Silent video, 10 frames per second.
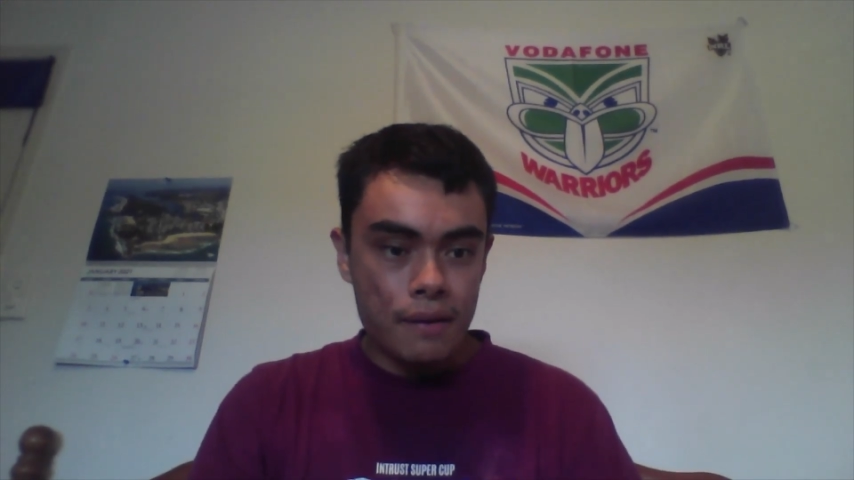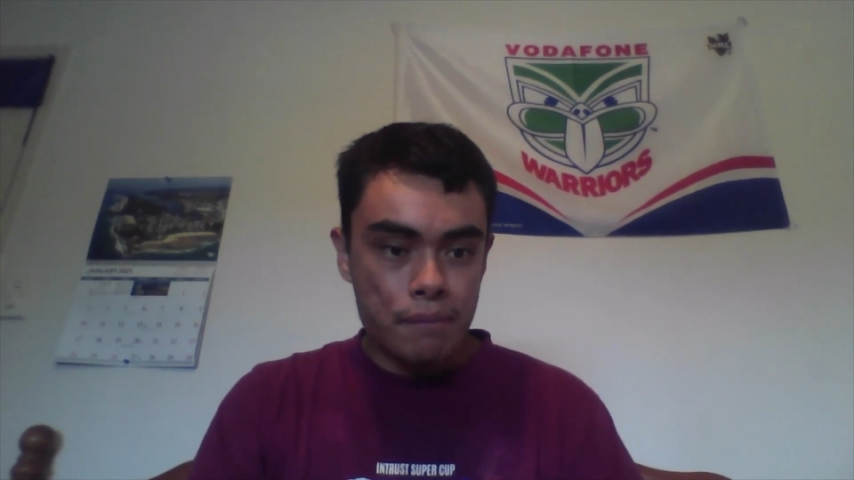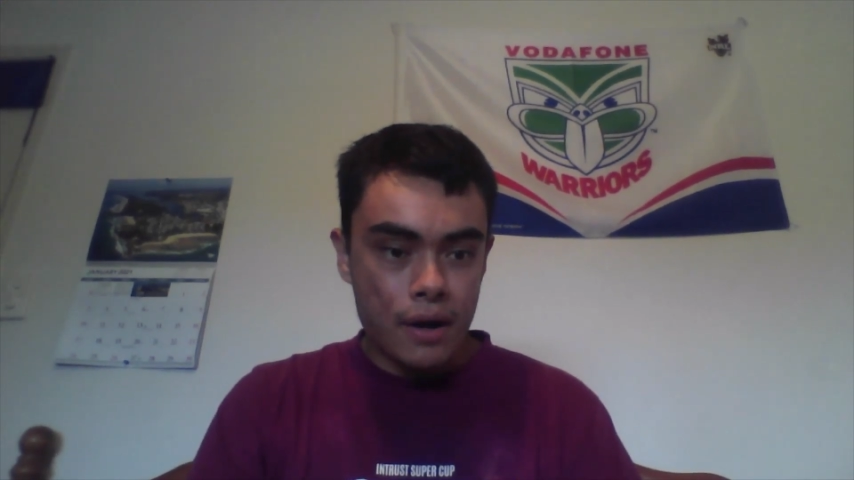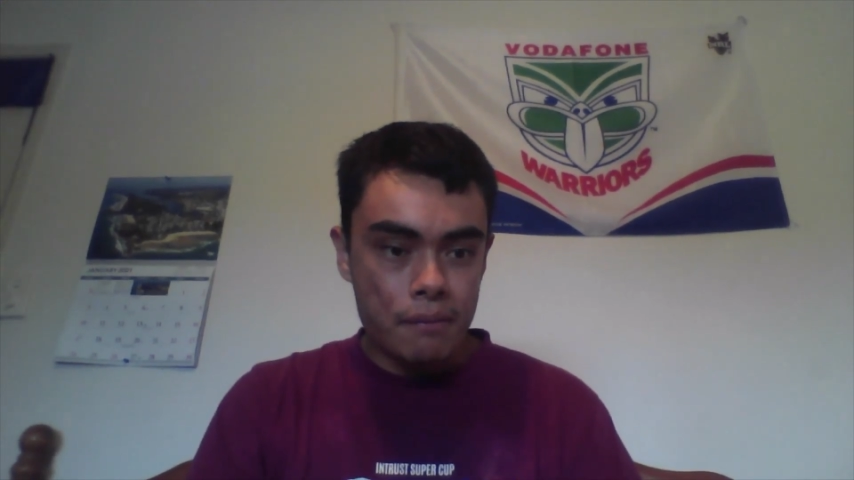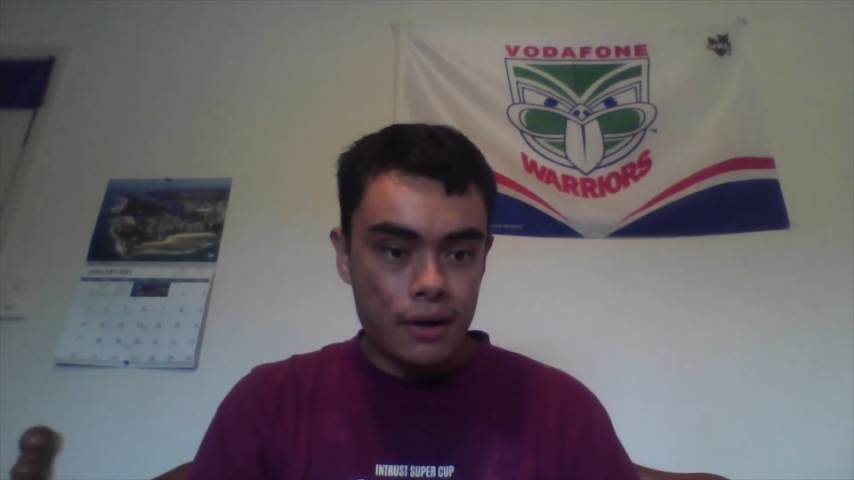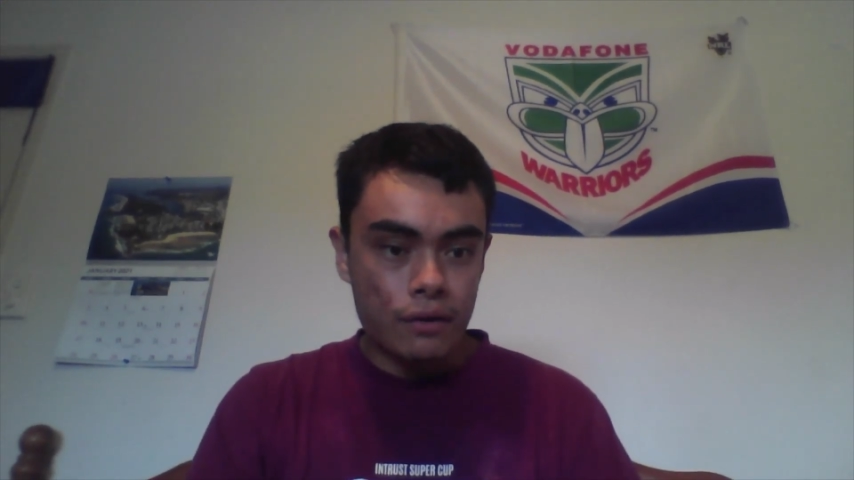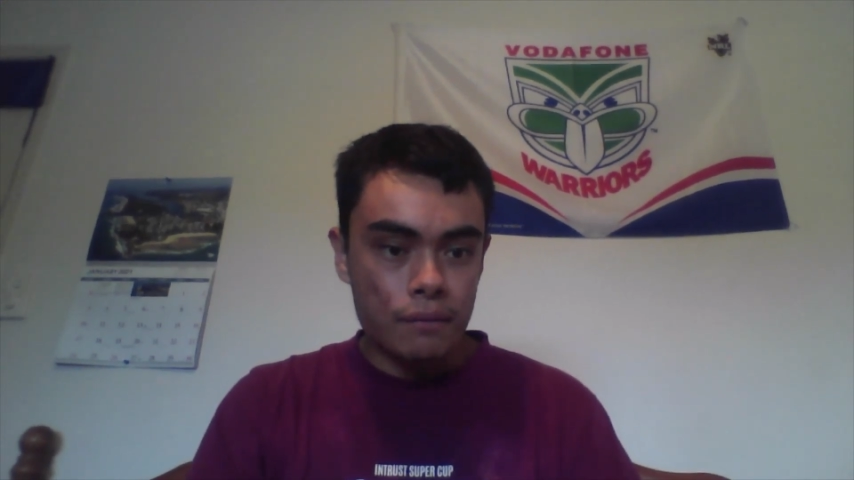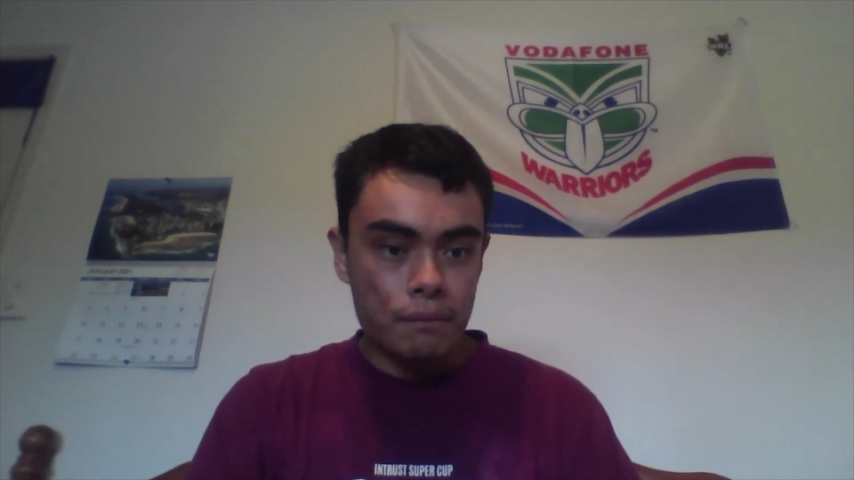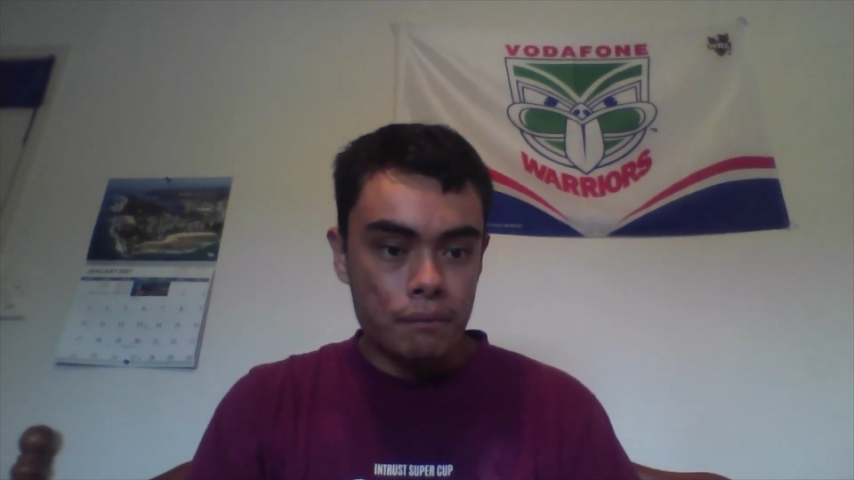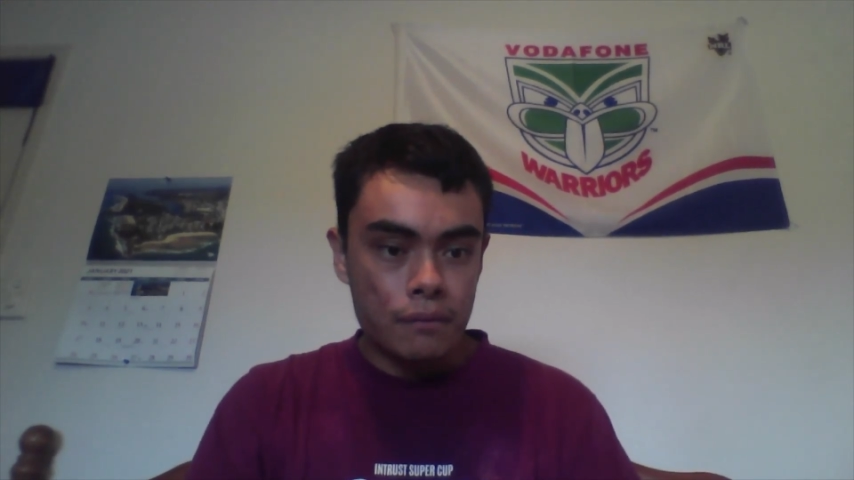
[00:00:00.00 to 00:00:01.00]
and Parramatta
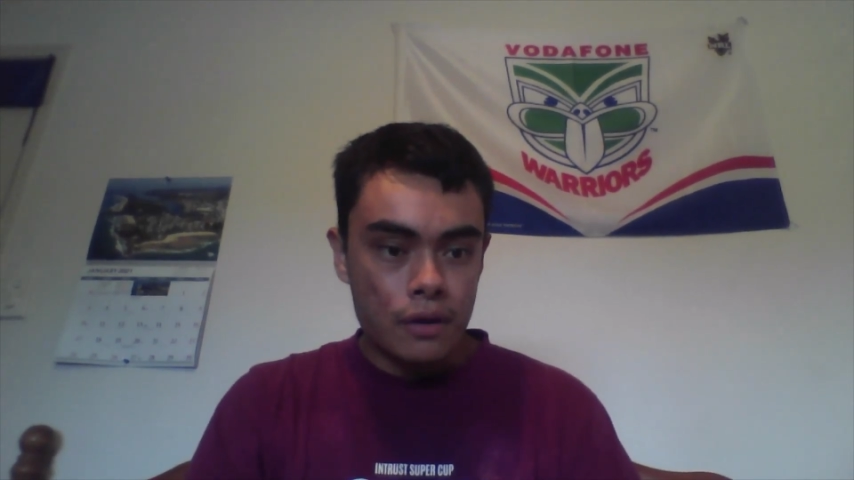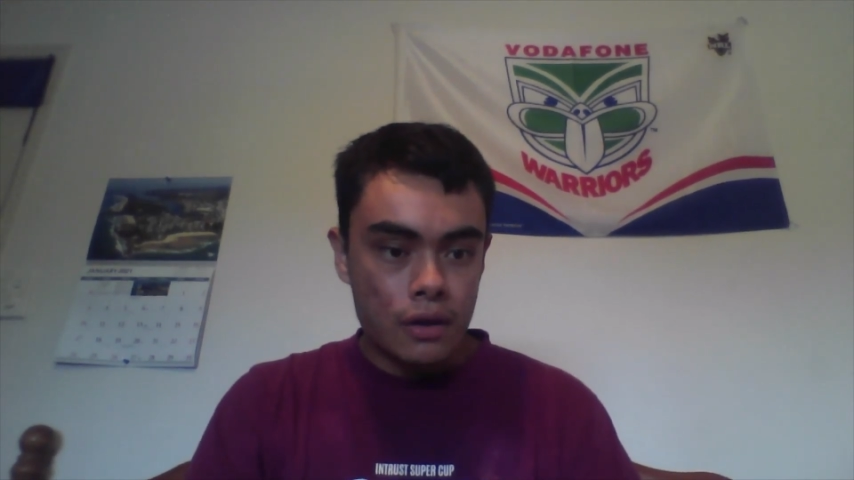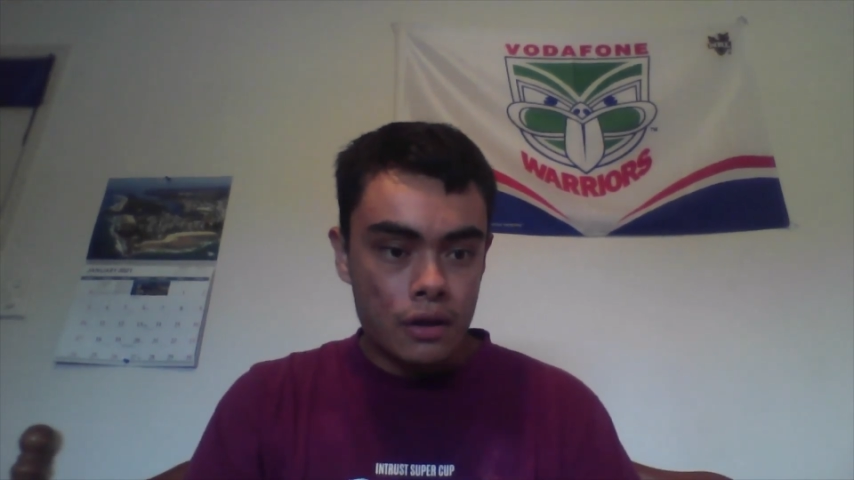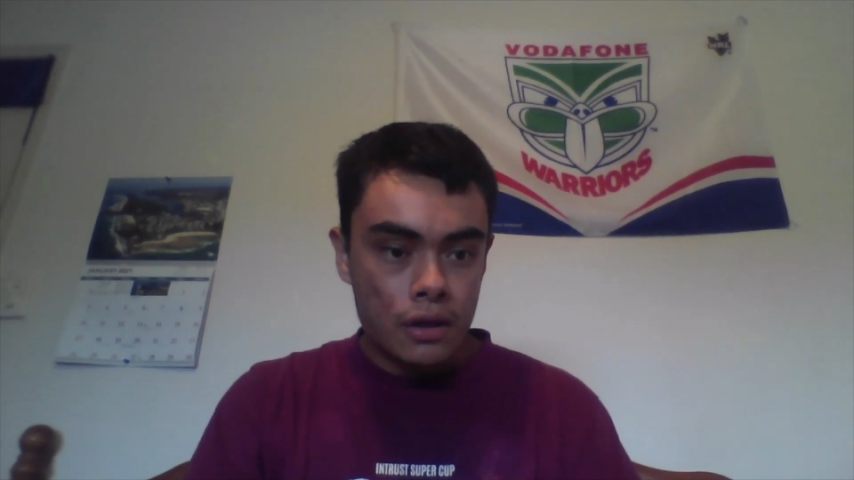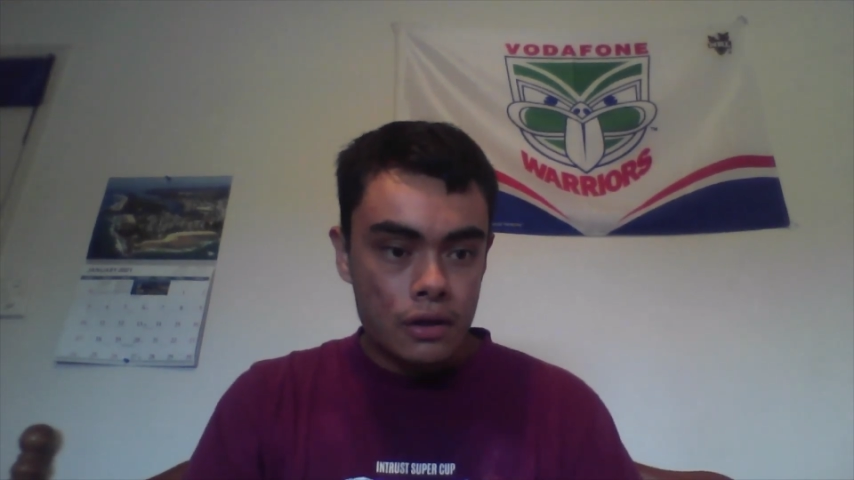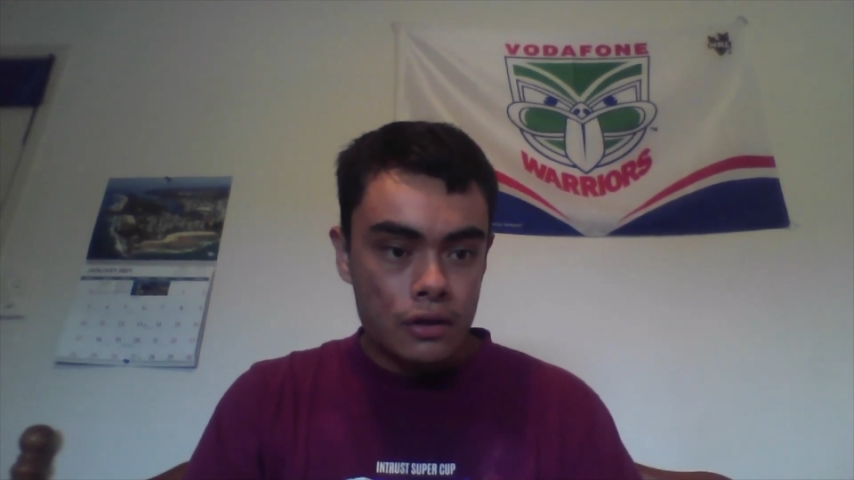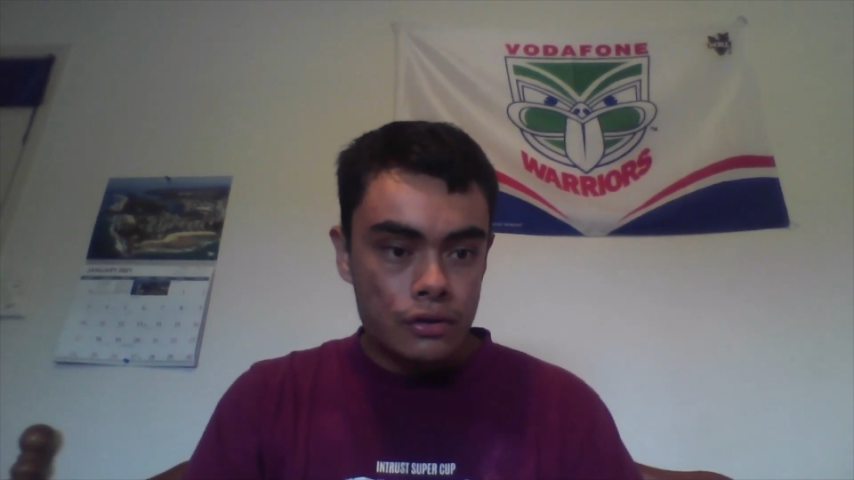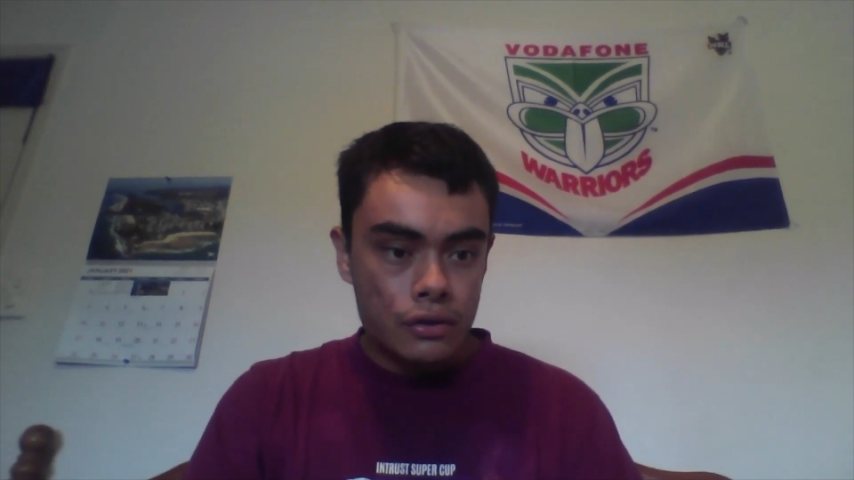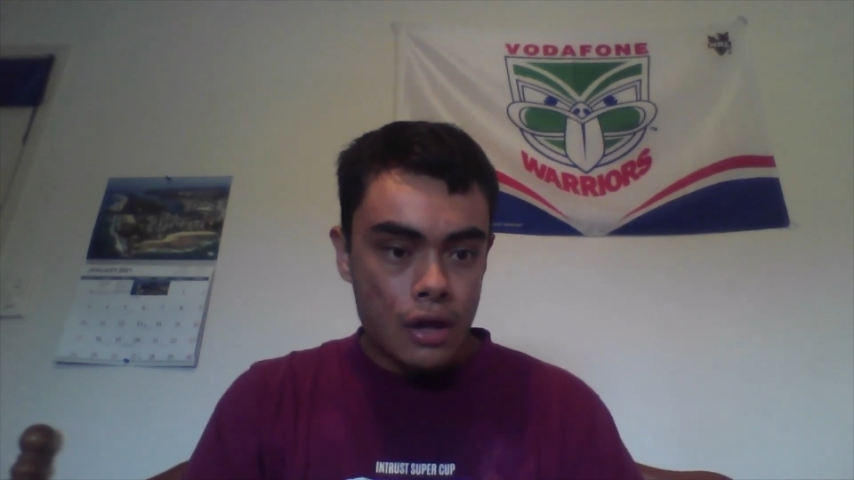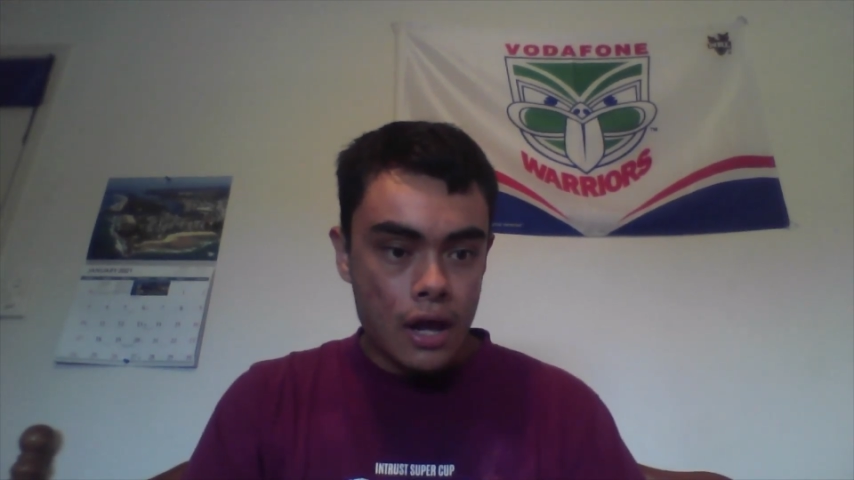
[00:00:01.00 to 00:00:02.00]

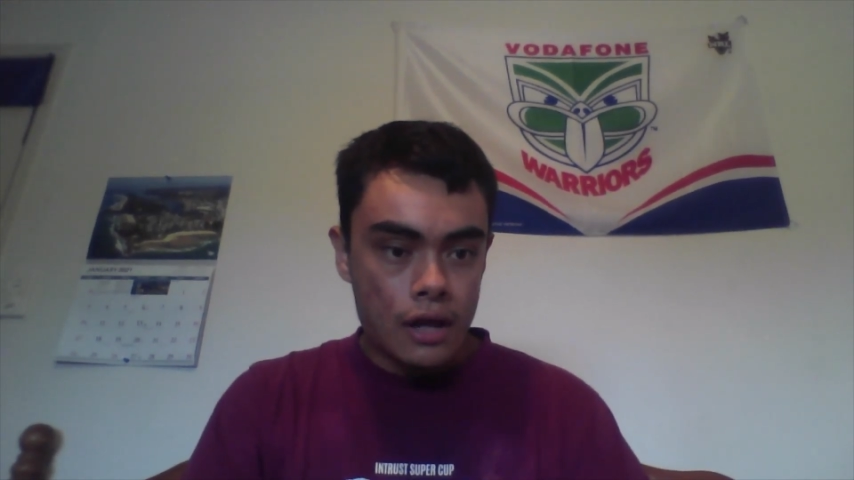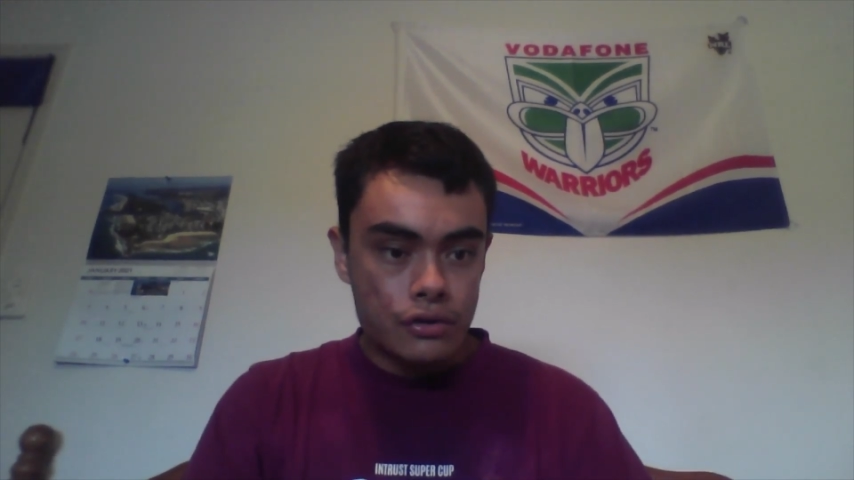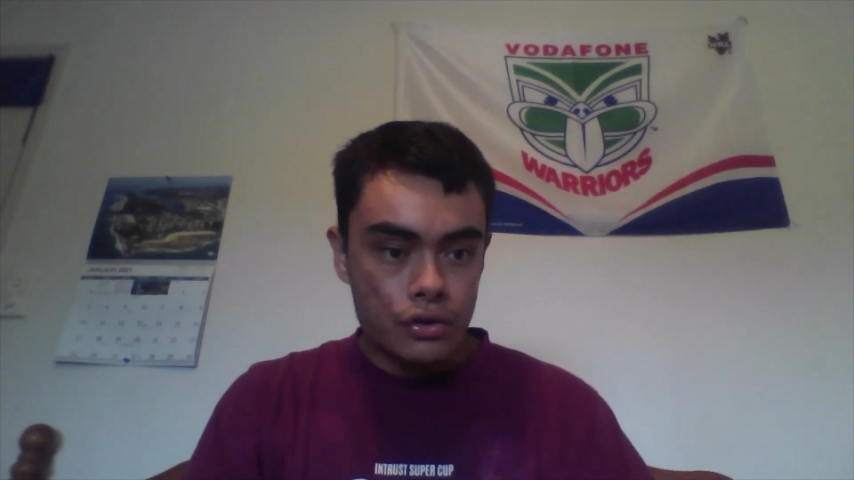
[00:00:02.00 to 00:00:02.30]
got